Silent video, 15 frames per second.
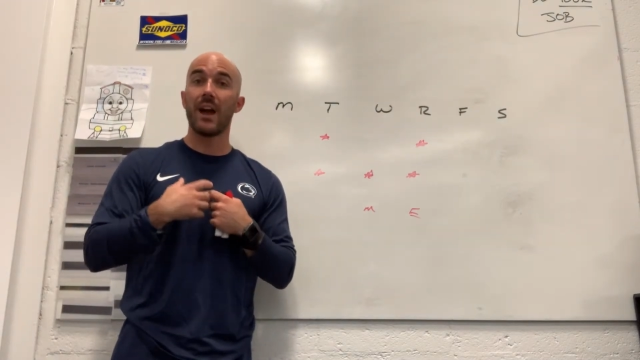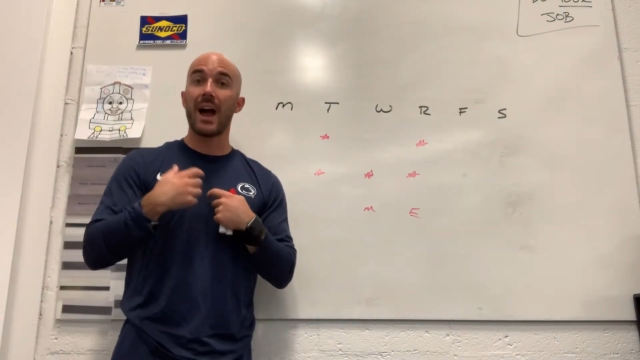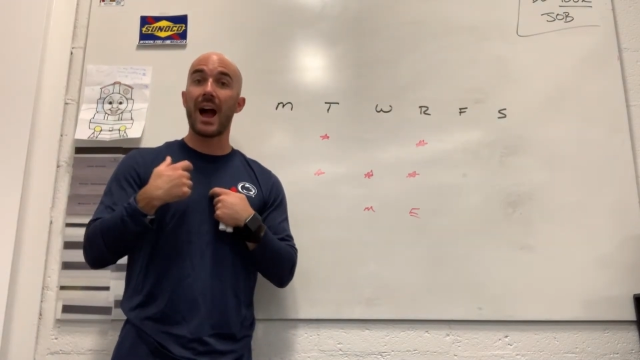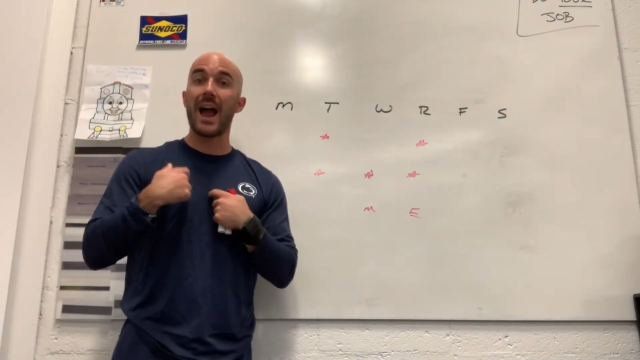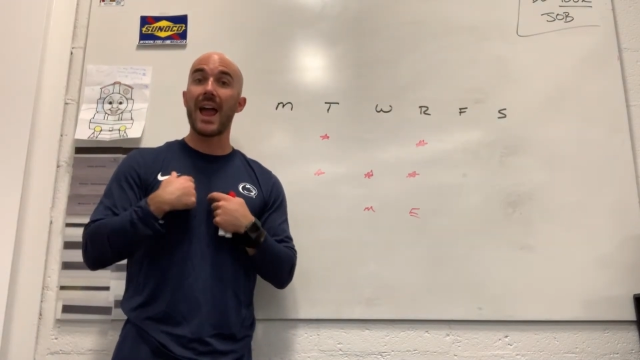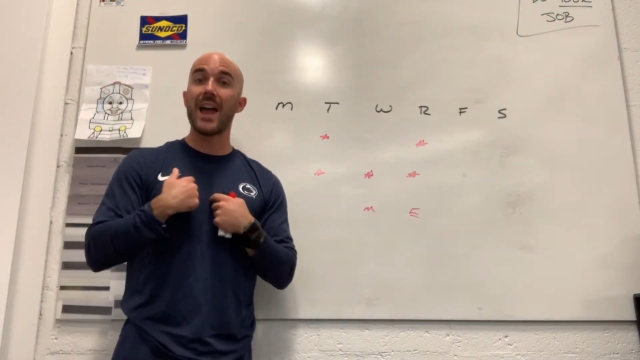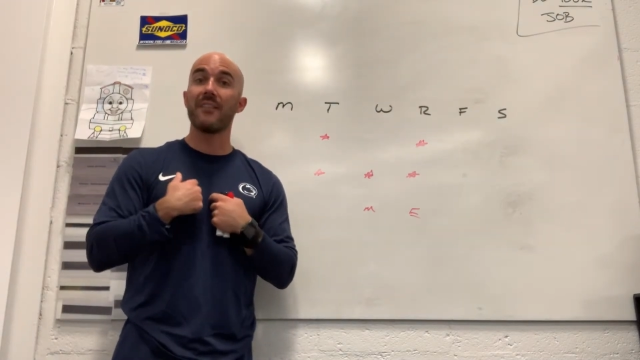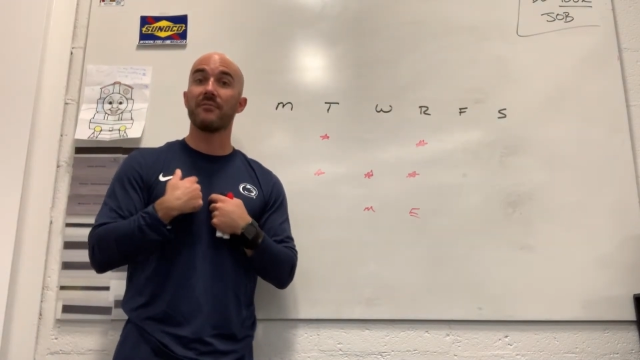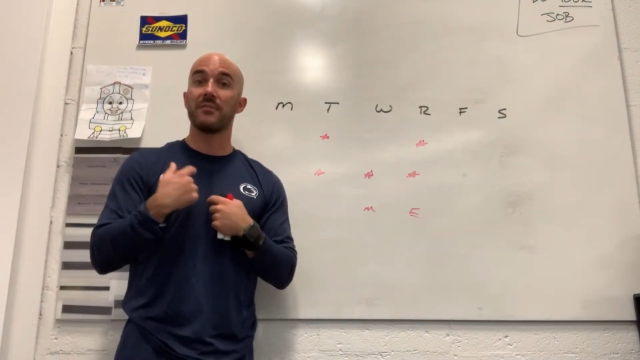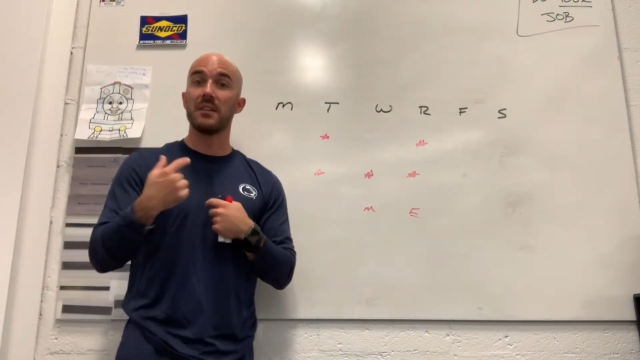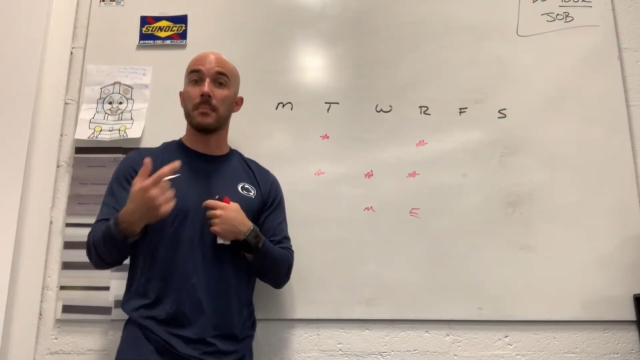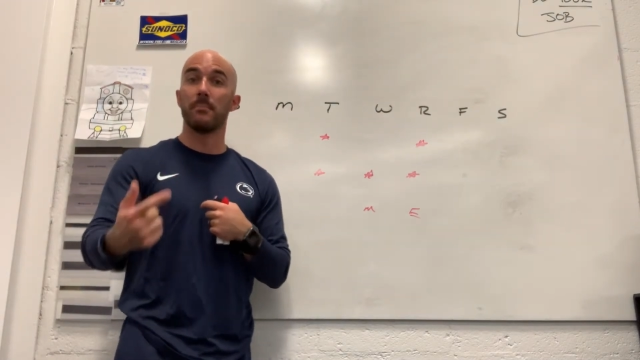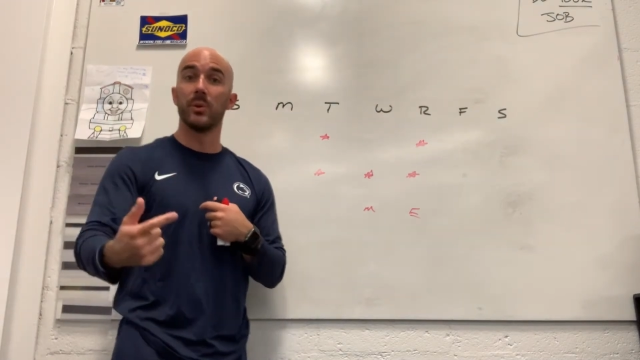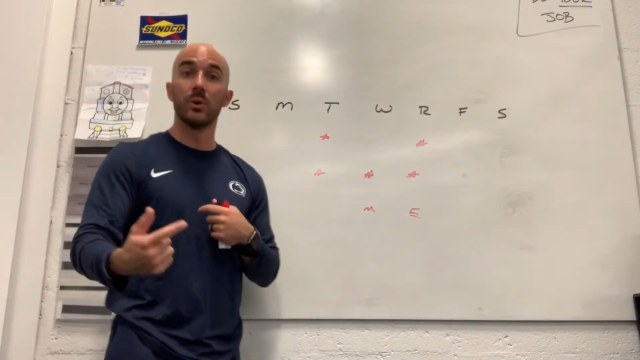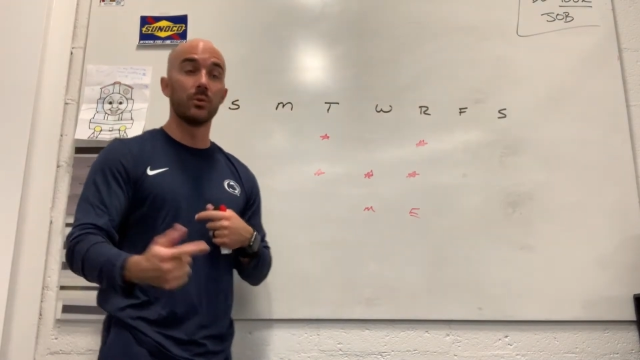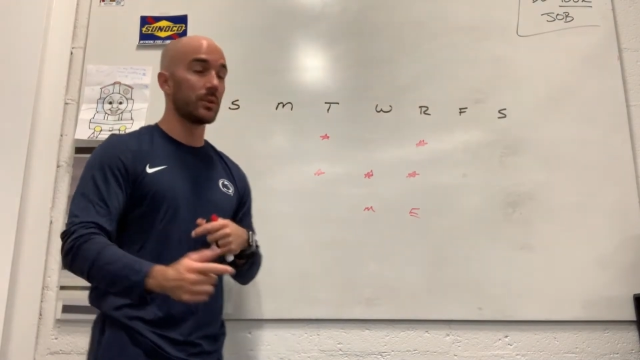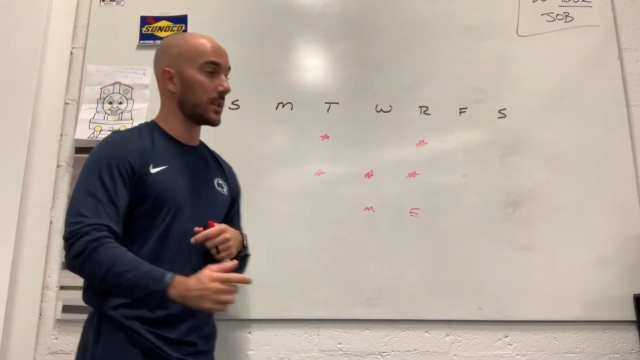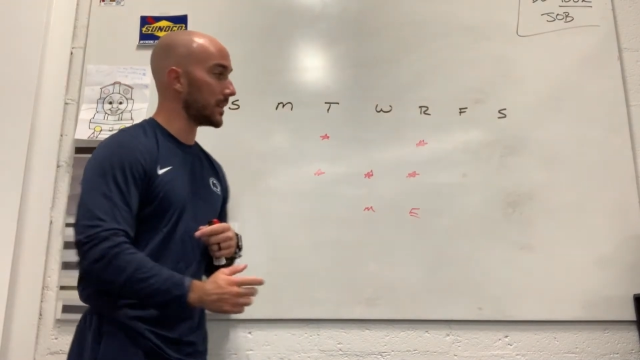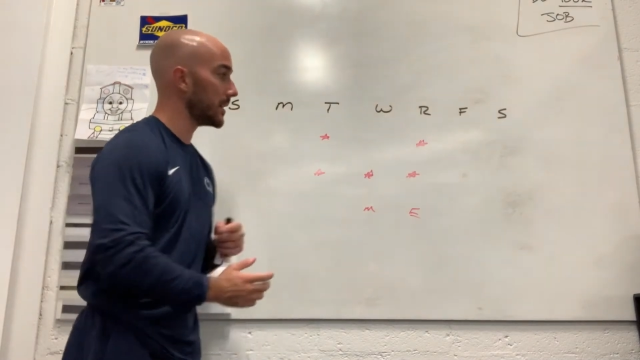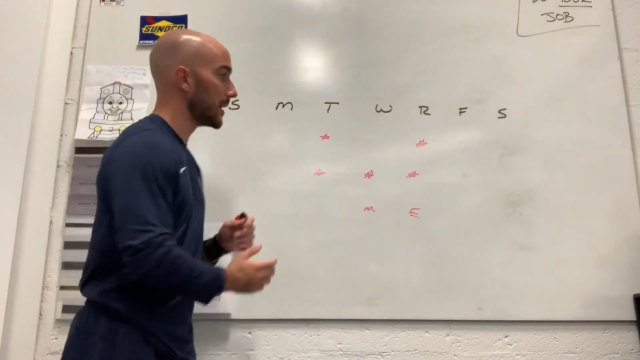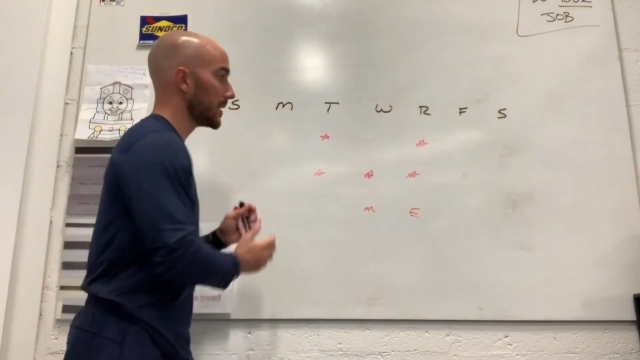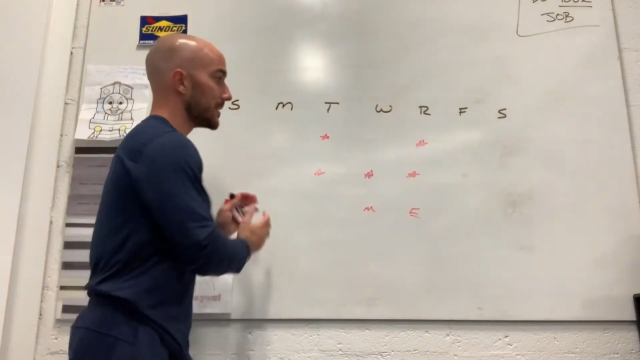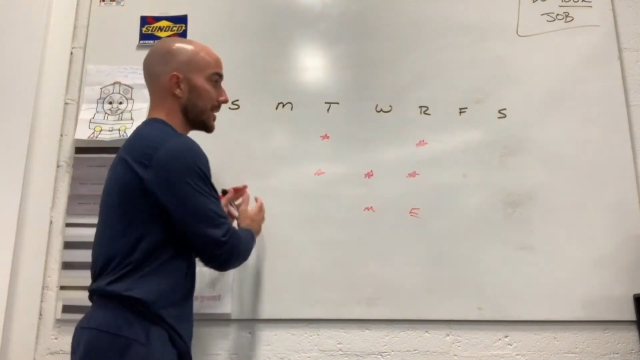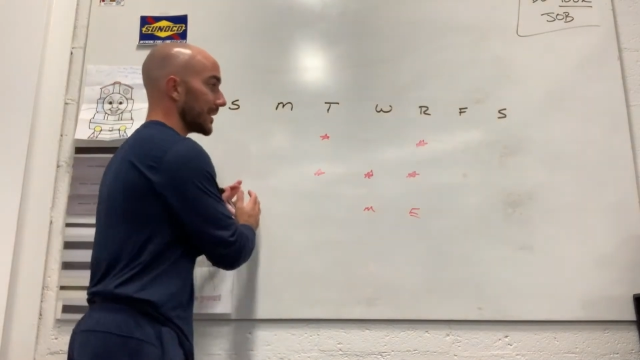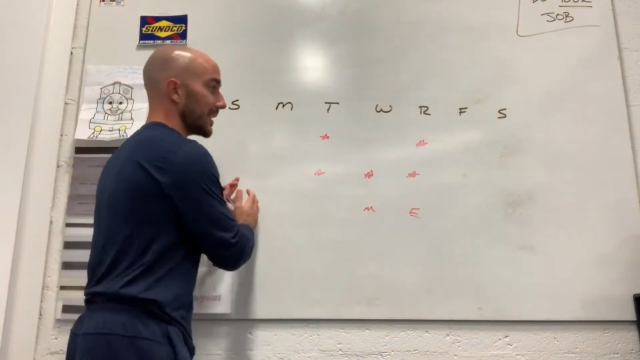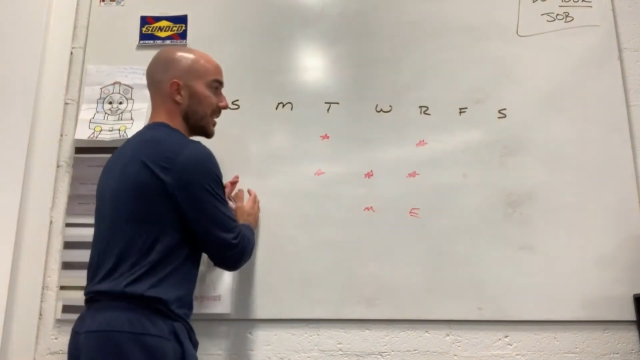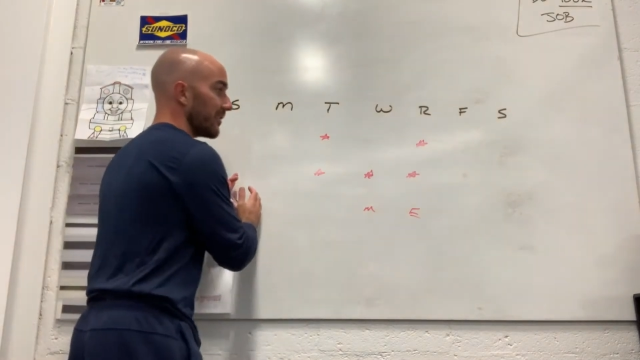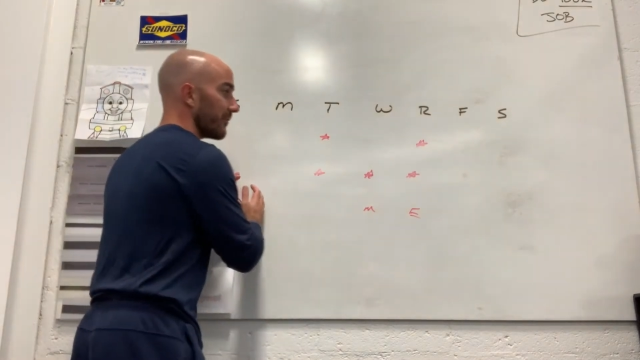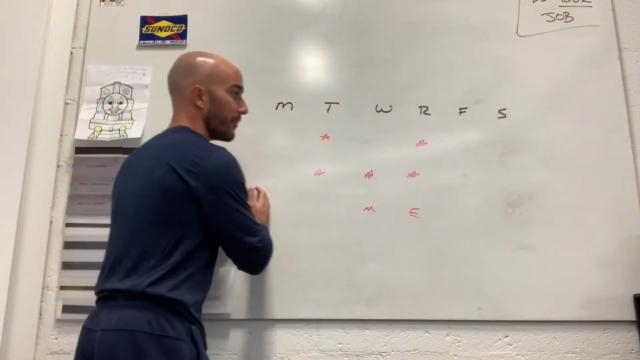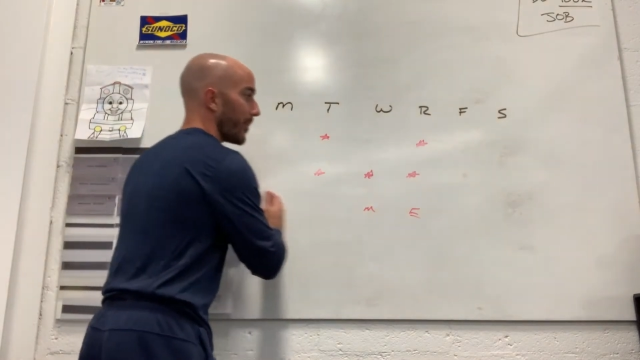i have the ability to give